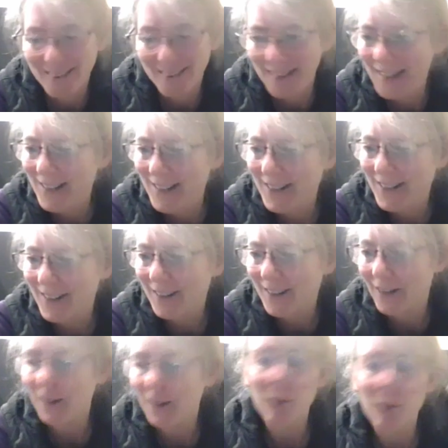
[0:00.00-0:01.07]
is
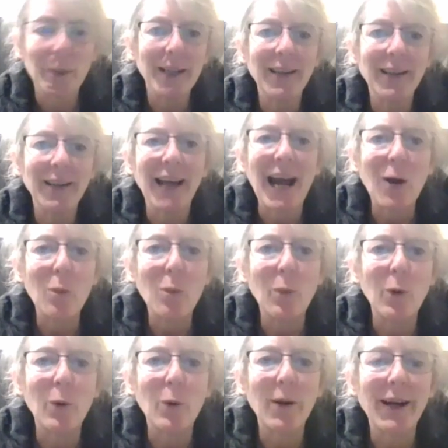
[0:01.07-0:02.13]
there's been an
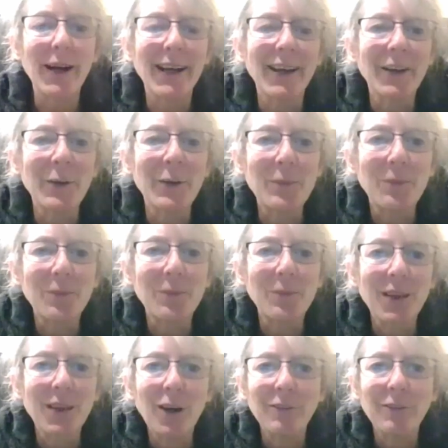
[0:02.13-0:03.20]
outpouring of